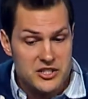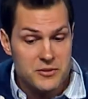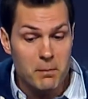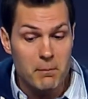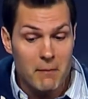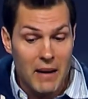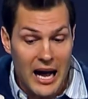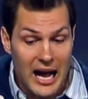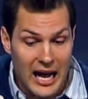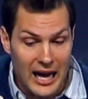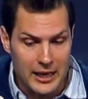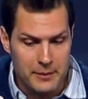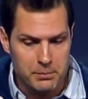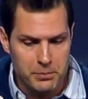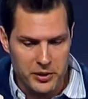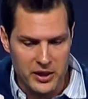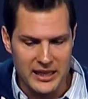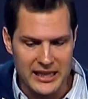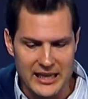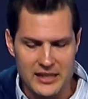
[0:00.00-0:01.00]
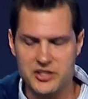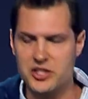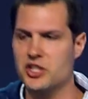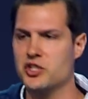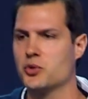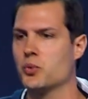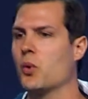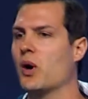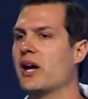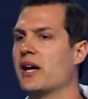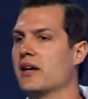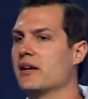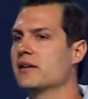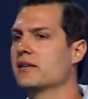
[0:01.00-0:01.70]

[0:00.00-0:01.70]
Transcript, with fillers: mind plans his way.